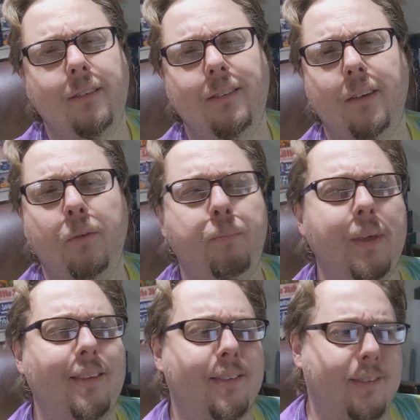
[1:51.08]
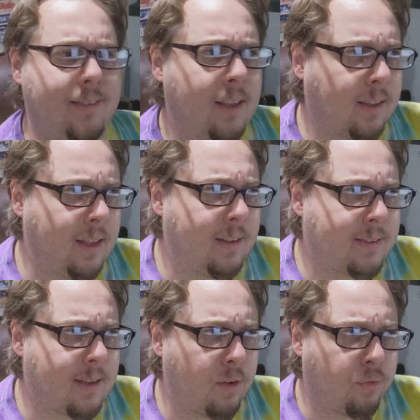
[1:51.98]
Don't be silly,
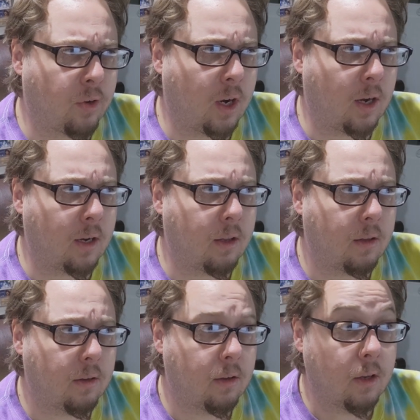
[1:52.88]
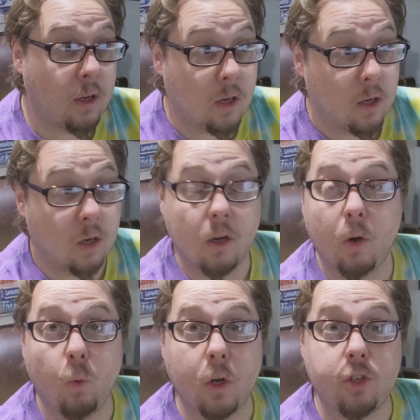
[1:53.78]
said Frog.
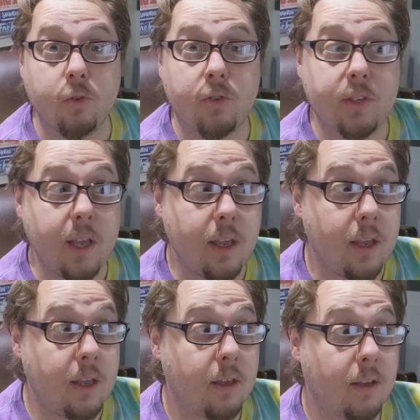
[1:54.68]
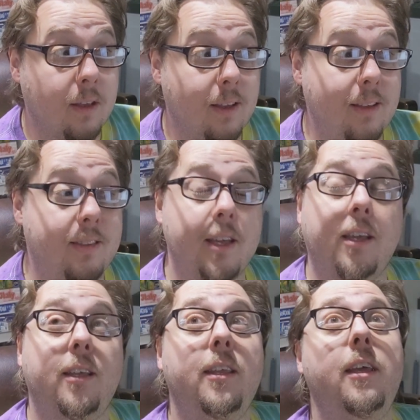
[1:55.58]
What you see is the
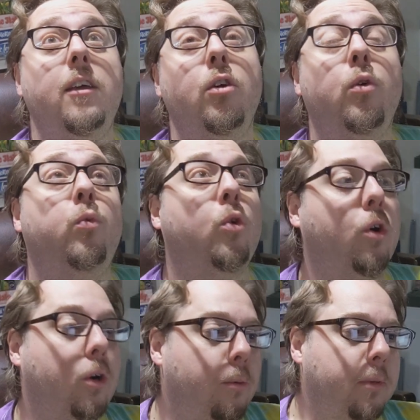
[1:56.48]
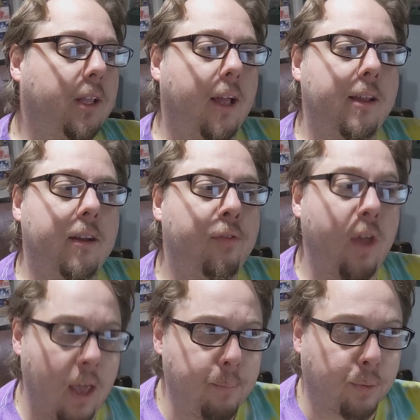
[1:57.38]
clear, warm light of
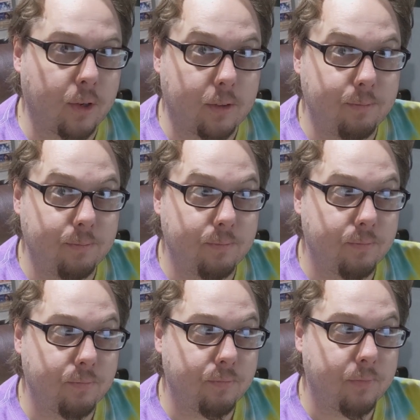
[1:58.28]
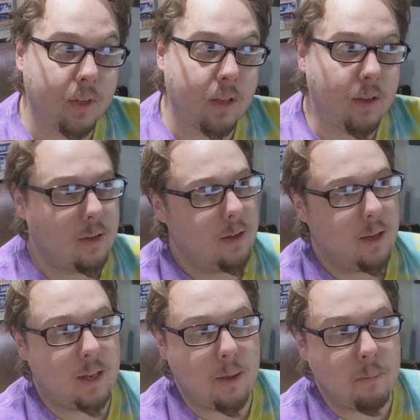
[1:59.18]
April.
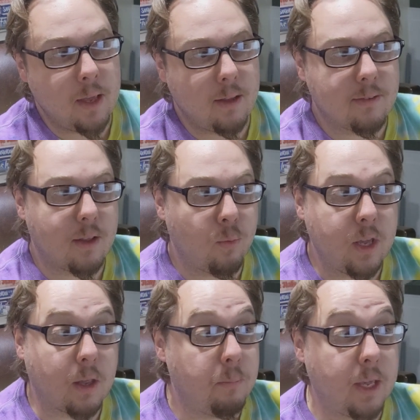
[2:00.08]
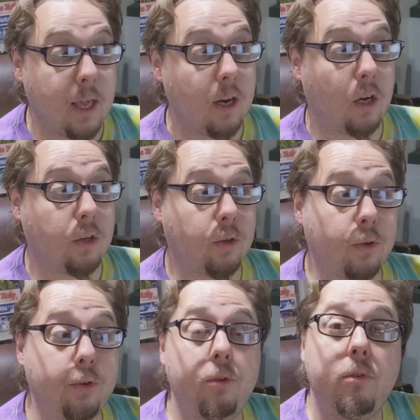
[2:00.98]
And it means that we could begin a
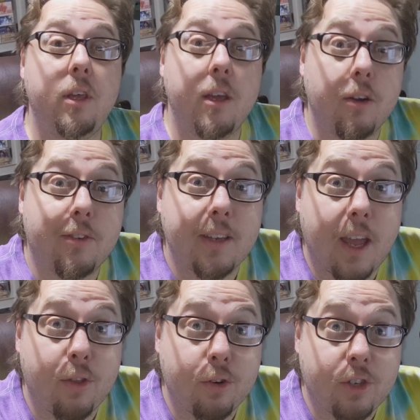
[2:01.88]
whole new year together,